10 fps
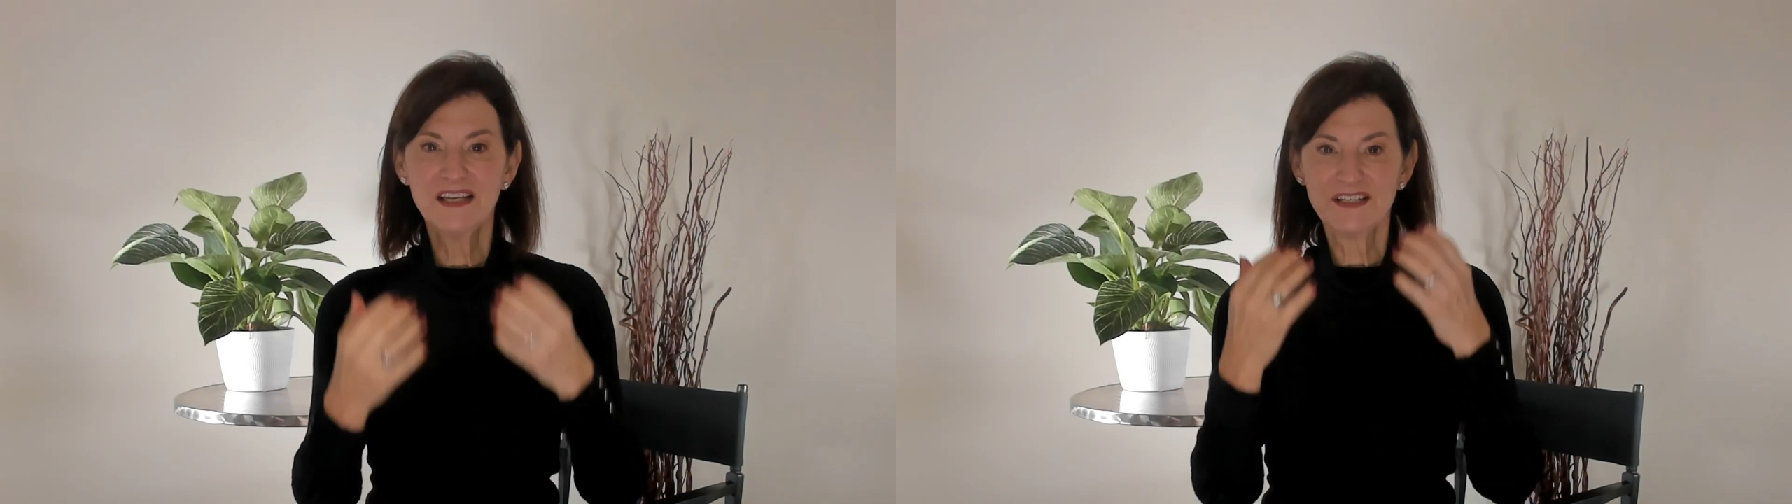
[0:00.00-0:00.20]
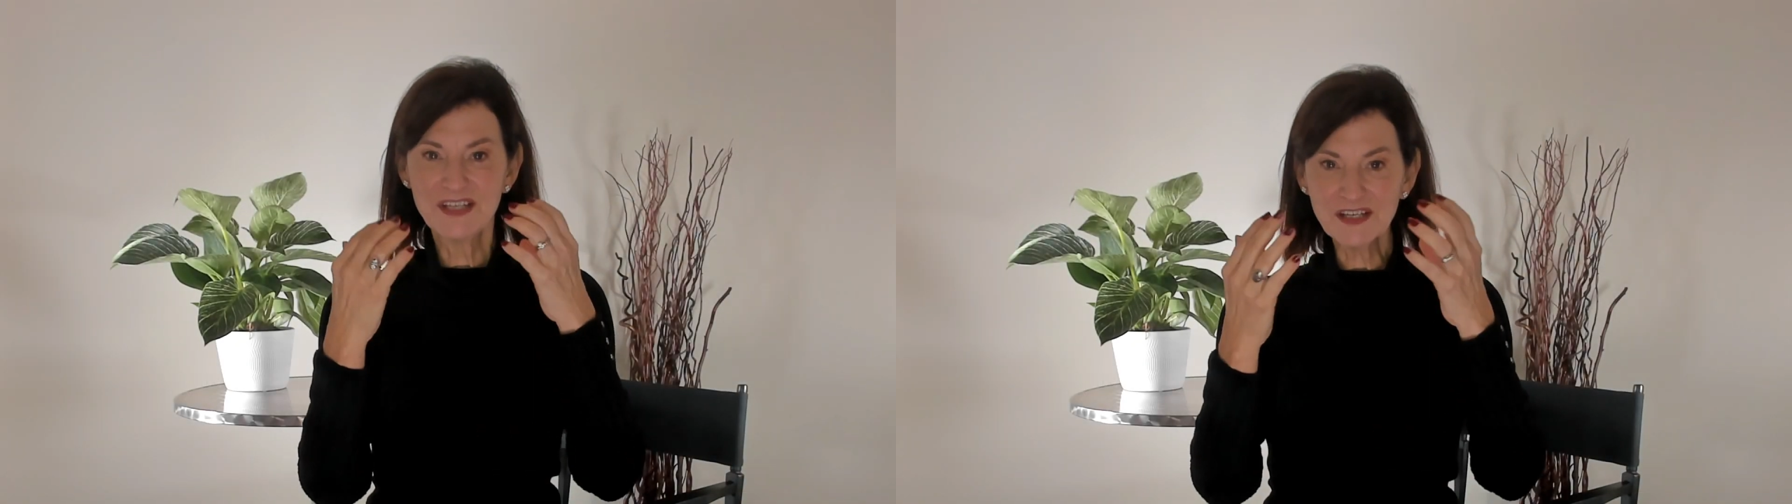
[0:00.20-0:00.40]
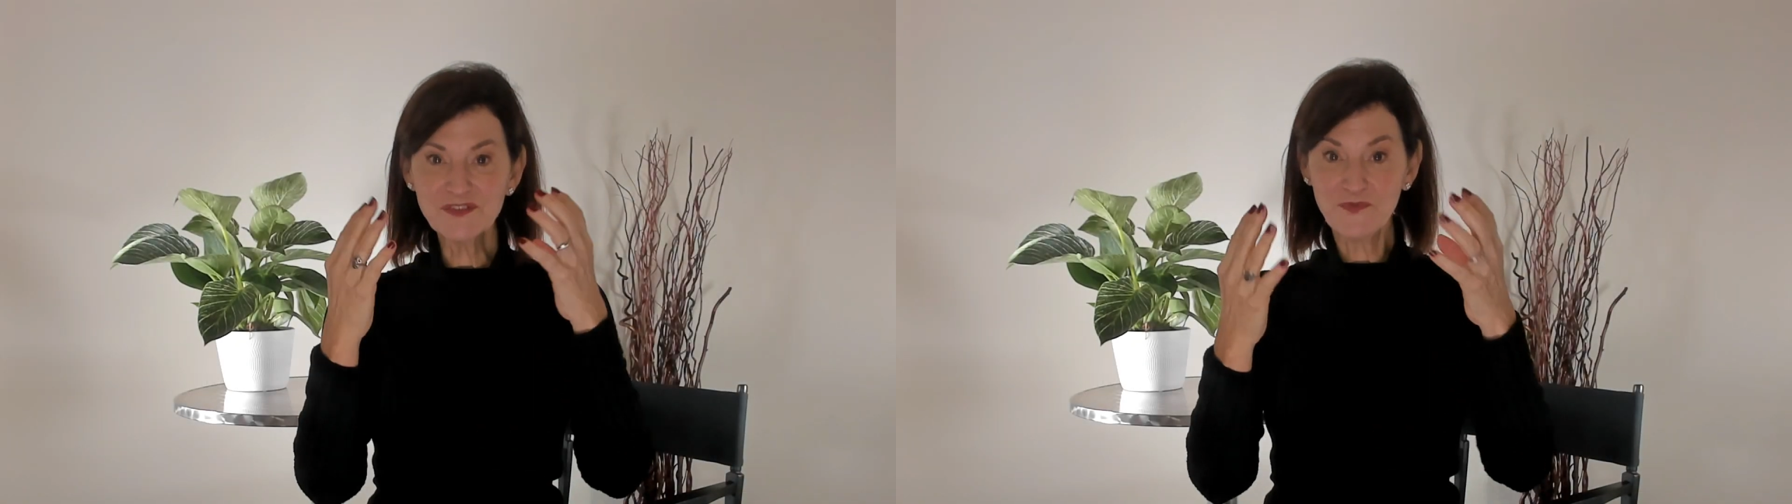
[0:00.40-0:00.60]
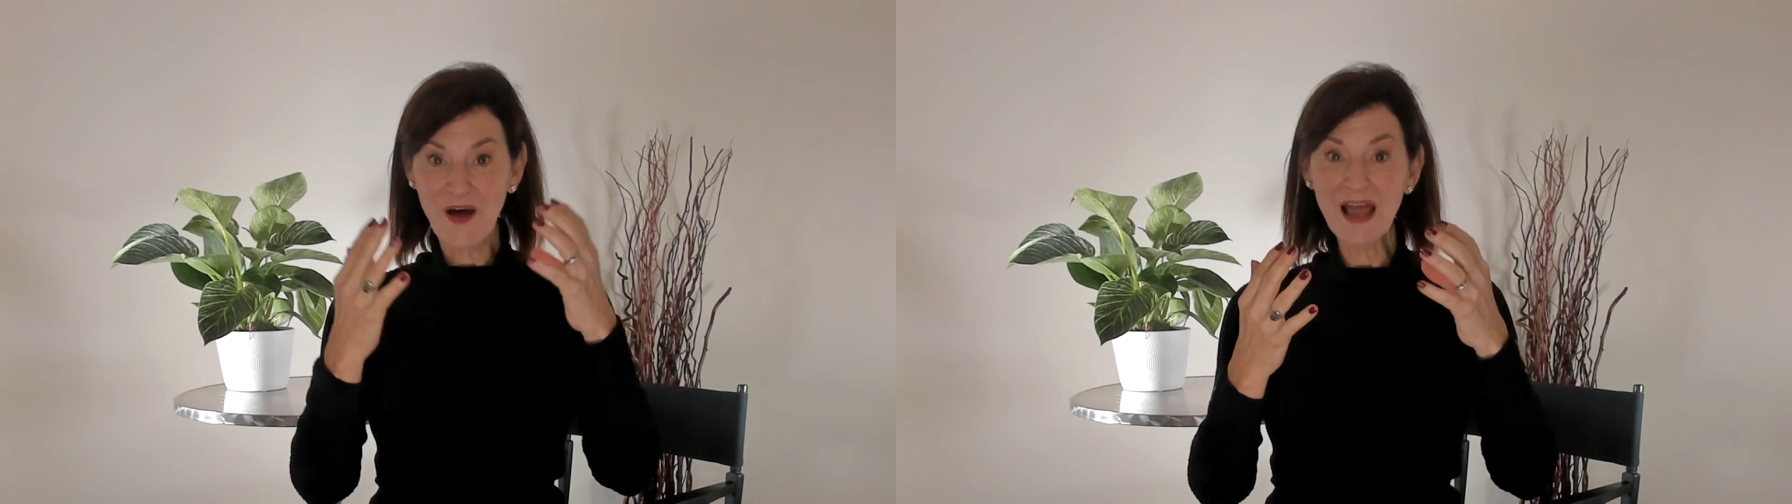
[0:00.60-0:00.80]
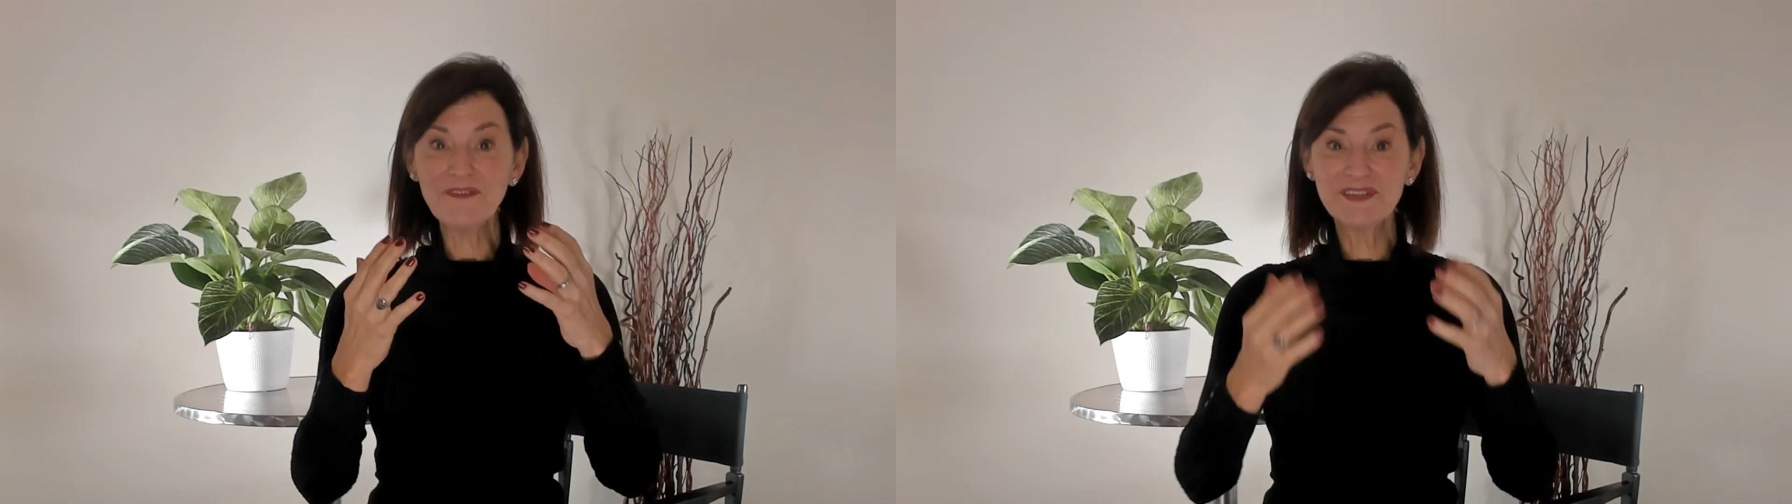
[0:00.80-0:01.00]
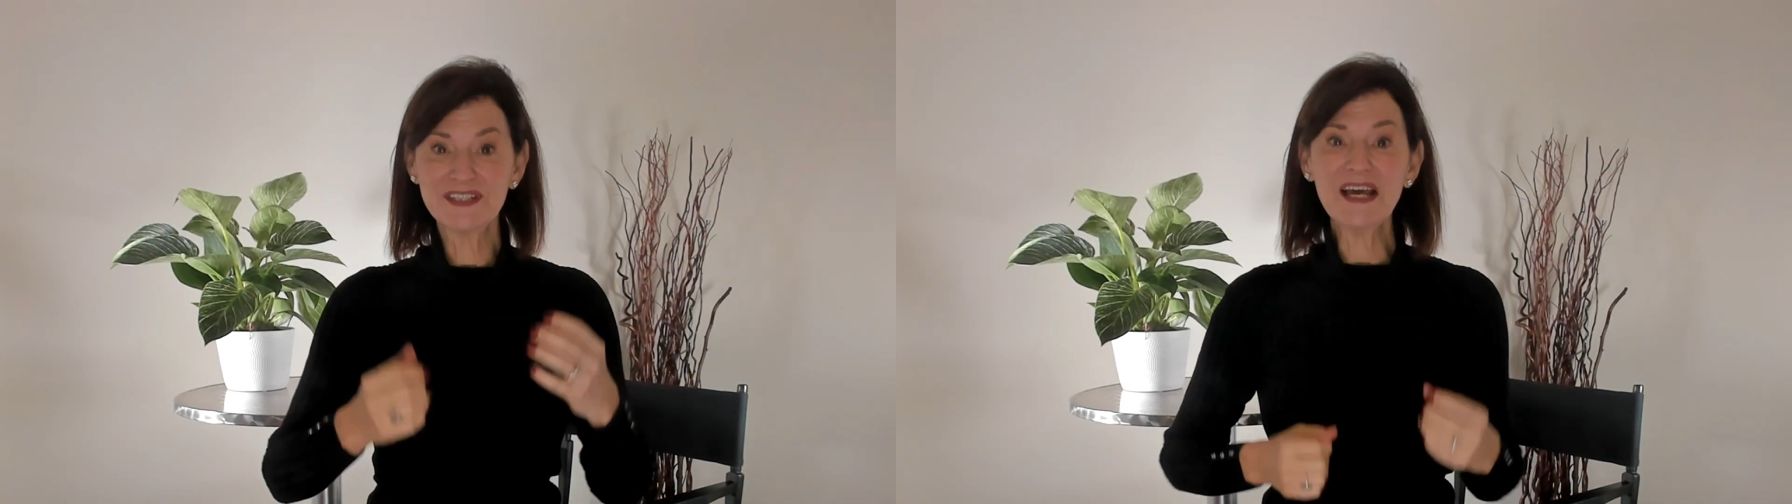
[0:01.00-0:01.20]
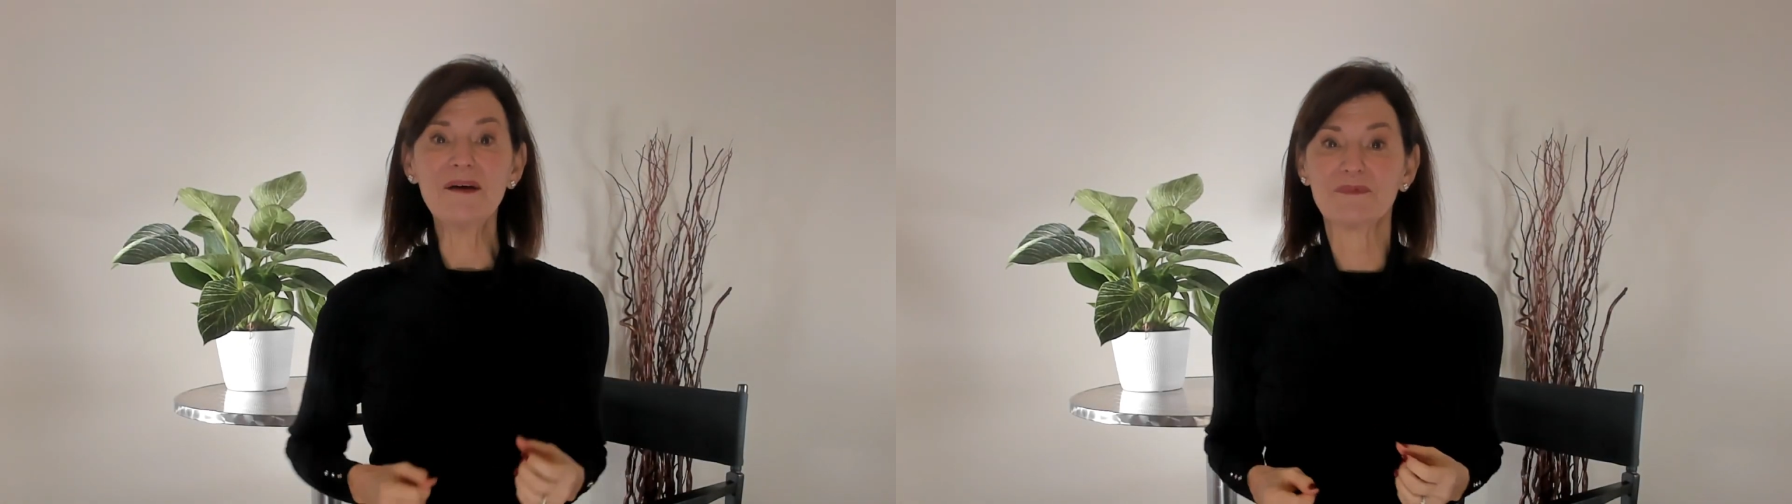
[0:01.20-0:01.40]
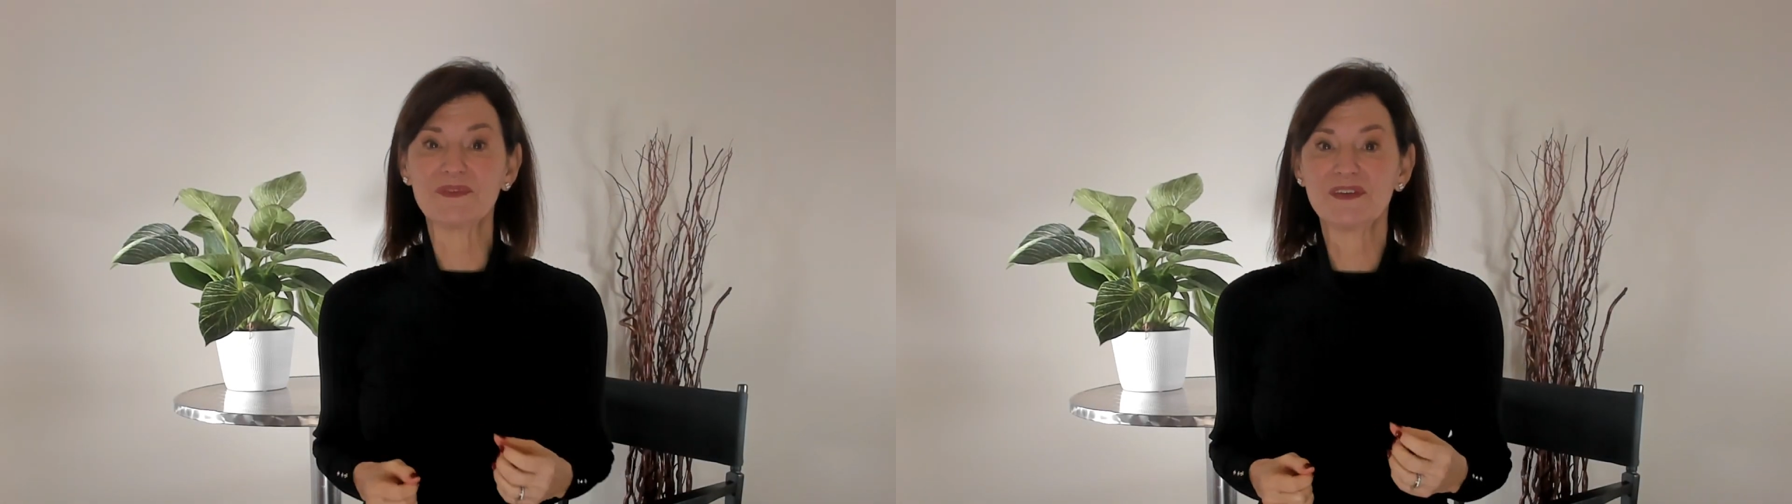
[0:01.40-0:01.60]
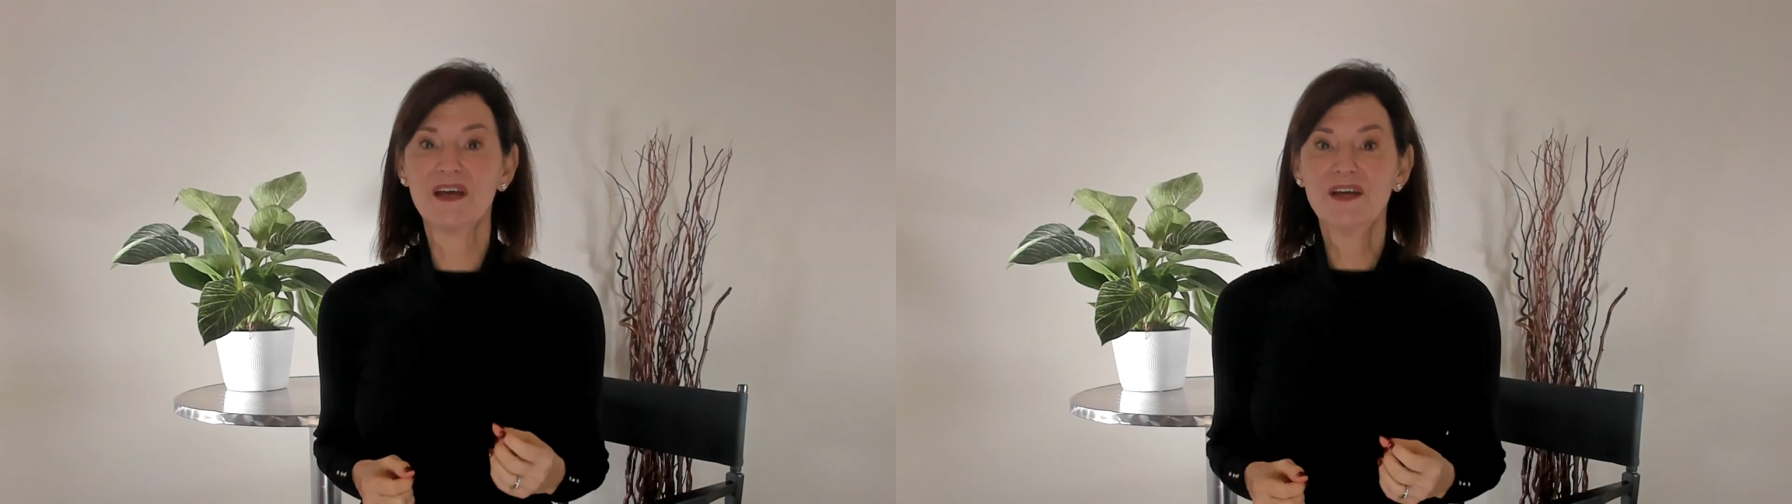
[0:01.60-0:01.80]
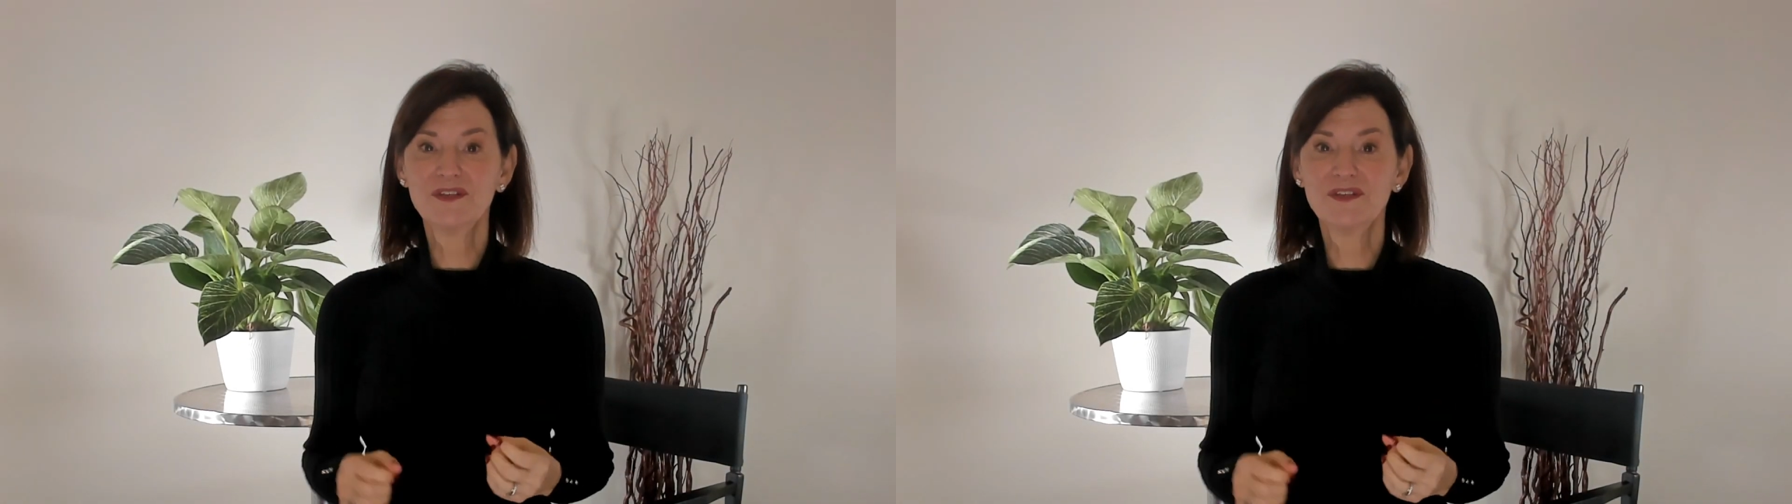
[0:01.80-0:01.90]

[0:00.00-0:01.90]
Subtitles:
Just 5 steps